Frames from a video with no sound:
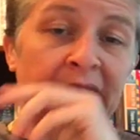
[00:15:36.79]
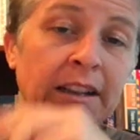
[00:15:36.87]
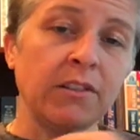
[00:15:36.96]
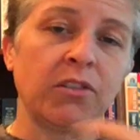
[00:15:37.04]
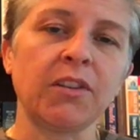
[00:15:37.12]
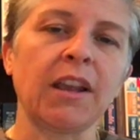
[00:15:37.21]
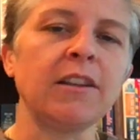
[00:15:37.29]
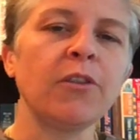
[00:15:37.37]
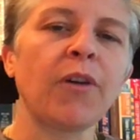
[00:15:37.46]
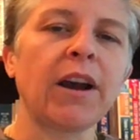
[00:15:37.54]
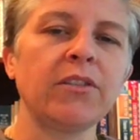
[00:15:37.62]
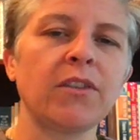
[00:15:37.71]
and
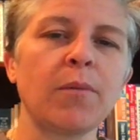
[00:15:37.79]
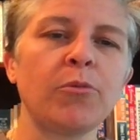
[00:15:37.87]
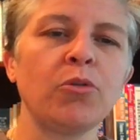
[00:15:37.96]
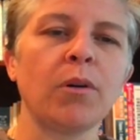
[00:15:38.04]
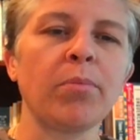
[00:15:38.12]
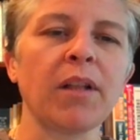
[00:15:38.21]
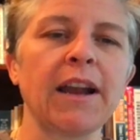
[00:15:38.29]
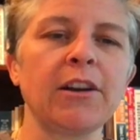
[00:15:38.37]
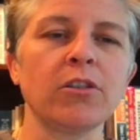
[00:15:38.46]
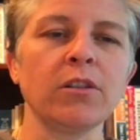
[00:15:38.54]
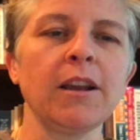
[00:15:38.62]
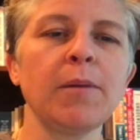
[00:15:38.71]
incentivize them to apply
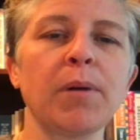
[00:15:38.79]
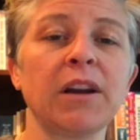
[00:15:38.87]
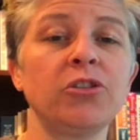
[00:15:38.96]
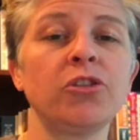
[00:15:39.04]
early by